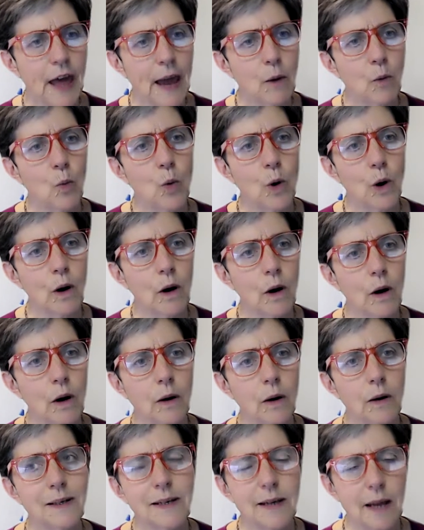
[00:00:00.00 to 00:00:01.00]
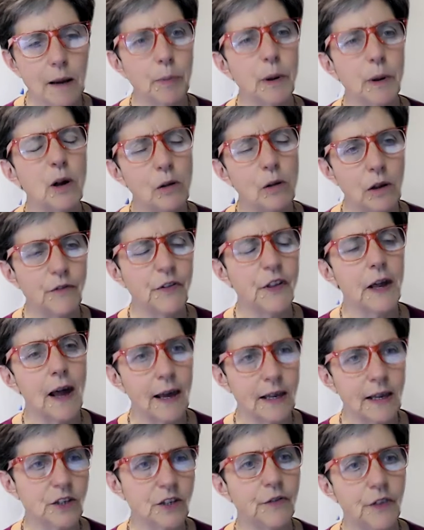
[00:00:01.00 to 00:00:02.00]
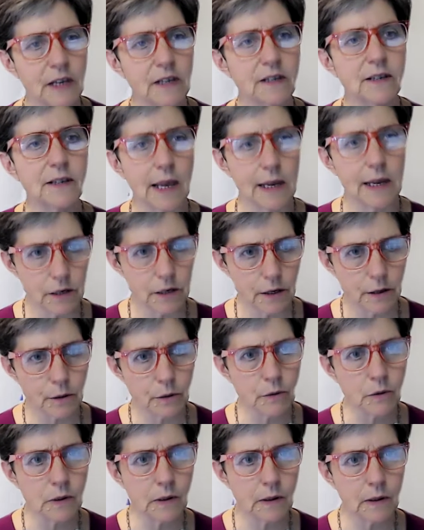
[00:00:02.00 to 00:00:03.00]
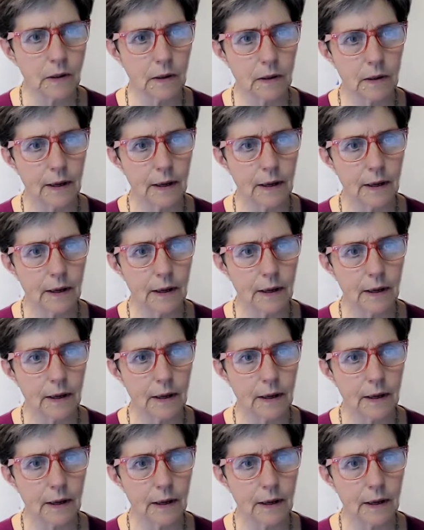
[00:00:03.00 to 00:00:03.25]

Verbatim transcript: that were typical of the kinds of things they do